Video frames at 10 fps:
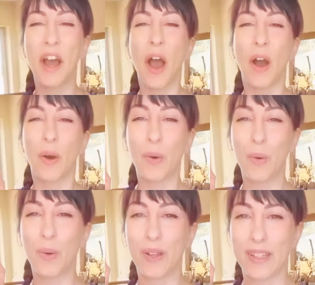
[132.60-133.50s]

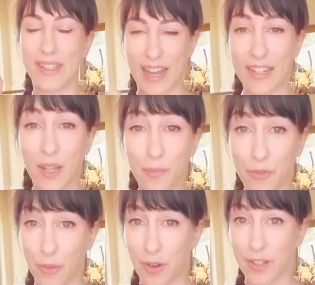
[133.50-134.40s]
who signed up
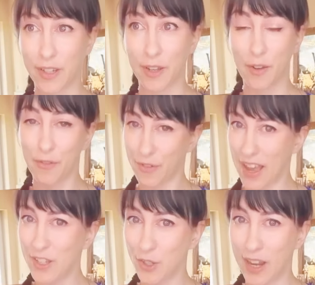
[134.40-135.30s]
for the Find
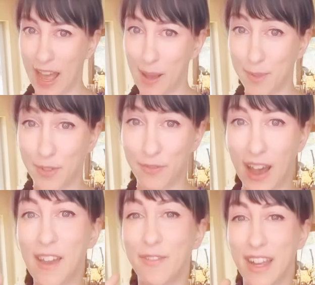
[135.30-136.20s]
Your Abs
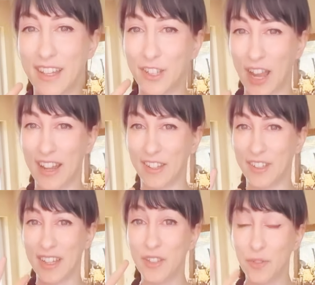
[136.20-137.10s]
5-day challenge.
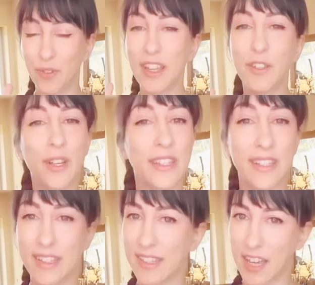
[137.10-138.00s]
It's free, you can still
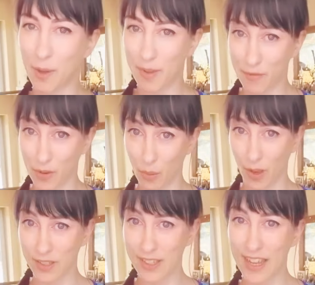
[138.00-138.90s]
sign up if you
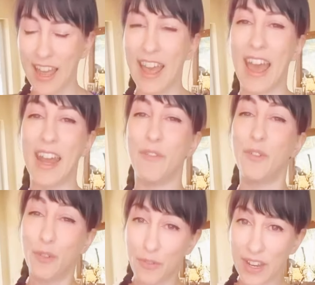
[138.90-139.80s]
want. And if you
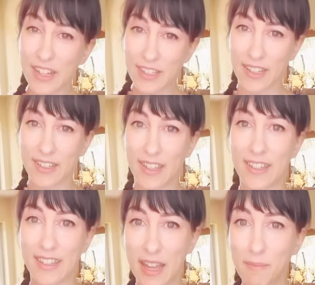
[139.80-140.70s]
finish it,
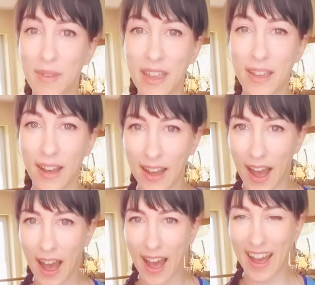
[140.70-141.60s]
send me,
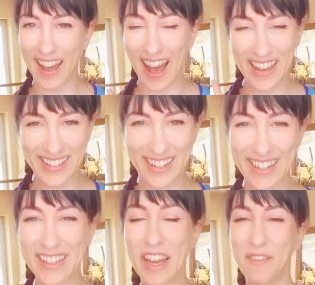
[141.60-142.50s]
I did it
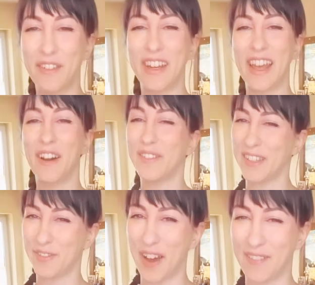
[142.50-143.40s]
every day of these
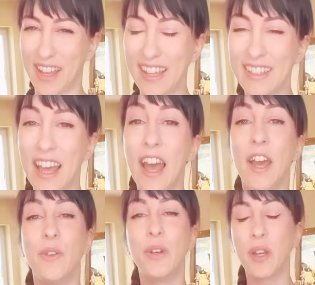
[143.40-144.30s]
5 days, you
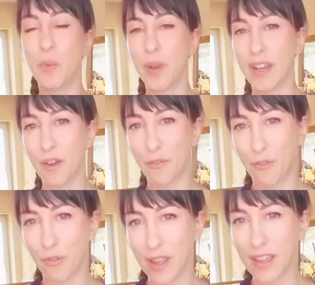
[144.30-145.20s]
can win a
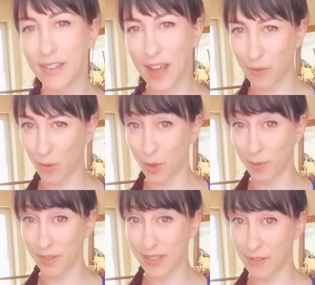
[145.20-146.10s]
free downloadable
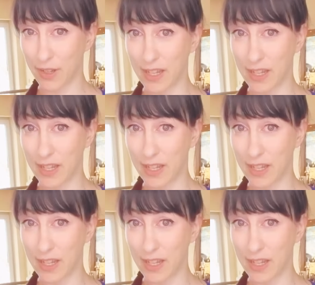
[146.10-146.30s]
DVD.